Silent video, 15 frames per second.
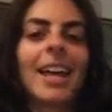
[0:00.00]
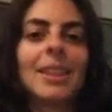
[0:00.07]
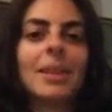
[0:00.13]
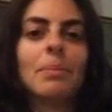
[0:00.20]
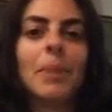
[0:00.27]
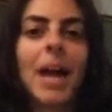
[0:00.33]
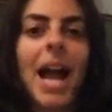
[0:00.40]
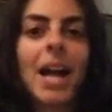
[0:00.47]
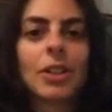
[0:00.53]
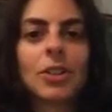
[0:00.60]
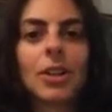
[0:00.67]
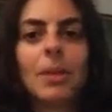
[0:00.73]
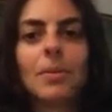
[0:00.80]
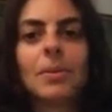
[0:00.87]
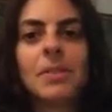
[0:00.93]
At the
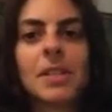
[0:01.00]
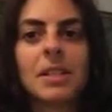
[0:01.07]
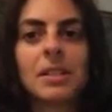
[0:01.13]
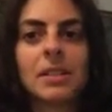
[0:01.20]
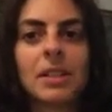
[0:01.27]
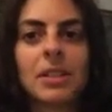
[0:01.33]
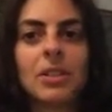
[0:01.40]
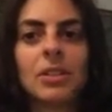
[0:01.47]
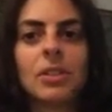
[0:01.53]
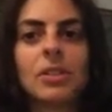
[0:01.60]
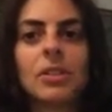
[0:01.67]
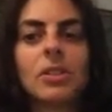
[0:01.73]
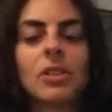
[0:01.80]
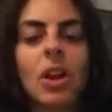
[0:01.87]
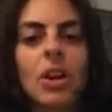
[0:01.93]
backdrop of these
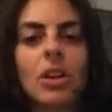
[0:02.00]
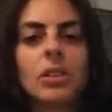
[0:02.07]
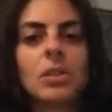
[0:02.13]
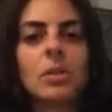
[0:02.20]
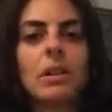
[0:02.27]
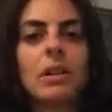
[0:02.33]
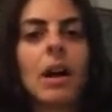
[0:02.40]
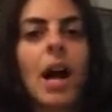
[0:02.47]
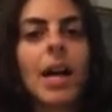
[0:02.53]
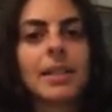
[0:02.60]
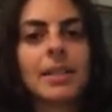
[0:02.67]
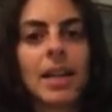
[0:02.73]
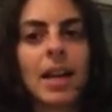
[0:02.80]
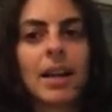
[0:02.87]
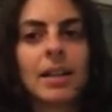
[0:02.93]
signals, there's also a
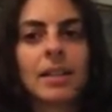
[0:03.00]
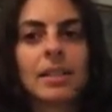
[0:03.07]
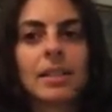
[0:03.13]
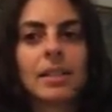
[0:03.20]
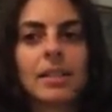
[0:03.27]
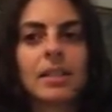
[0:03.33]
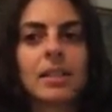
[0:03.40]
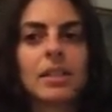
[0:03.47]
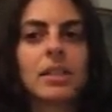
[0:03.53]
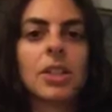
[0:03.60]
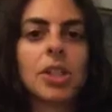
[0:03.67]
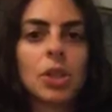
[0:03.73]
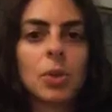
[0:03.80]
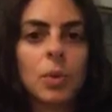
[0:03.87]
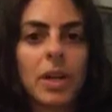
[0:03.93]
context. The
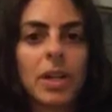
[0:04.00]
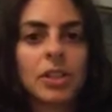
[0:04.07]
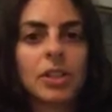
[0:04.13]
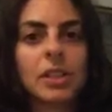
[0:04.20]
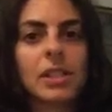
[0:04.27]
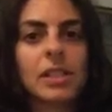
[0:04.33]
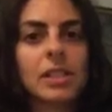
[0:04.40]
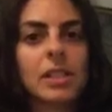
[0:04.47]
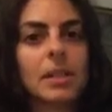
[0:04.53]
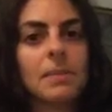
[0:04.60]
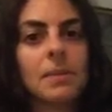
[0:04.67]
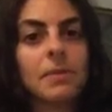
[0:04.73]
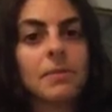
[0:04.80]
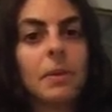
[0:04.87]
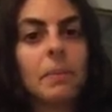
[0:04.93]
situation
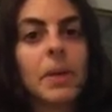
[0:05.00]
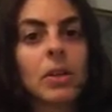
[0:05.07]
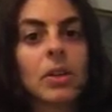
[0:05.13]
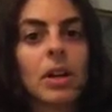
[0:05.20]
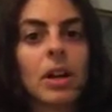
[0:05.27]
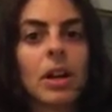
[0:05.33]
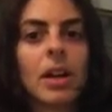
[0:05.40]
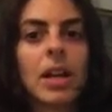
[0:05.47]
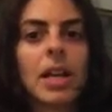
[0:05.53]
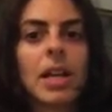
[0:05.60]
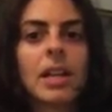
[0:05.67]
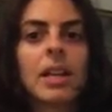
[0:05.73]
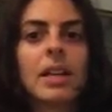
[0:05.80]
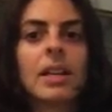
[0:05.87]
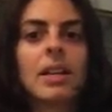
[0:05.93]
seems familiar.
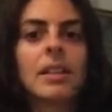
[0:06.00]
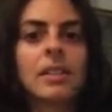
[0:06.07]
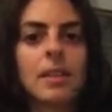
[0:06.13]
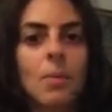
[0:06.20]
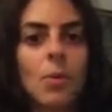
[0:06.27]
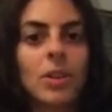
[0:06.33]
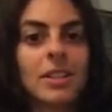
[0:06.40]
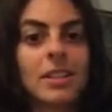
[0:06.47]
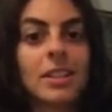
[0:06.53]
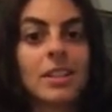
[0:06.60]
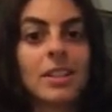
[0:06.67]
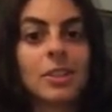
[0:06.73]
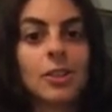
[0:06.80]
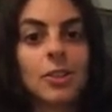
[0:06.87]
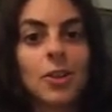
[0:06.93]
Someone's
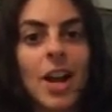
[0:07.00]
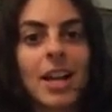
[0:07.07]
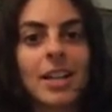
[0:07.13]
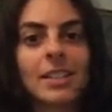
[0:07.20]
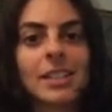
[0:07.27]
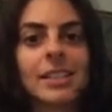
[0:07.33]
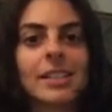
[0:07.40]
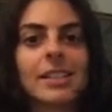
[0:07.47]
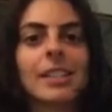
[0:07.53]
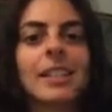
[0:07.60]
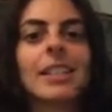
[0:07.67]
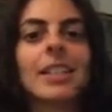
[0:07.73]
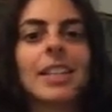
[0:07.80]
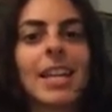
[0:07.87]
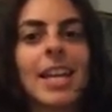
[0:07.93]
in distress,
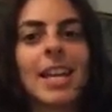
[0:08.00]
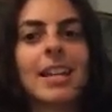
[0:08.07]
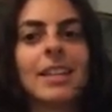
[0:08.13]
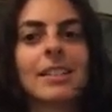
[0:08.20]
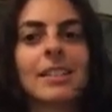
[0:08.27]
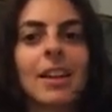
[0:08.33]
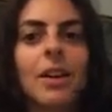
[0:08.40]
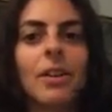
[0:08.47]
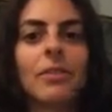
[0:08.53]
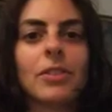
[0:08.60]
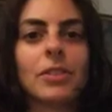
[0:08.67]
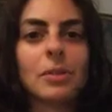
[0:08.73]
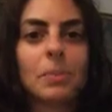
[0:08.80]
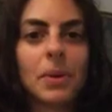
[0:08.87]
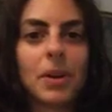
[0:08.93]
in the case of
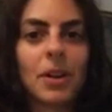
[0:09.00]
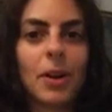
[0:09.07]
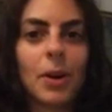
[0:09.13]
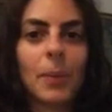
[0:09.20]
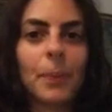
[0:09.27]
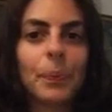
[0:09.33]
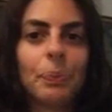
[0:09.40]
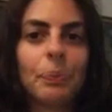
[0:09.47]
a superhero.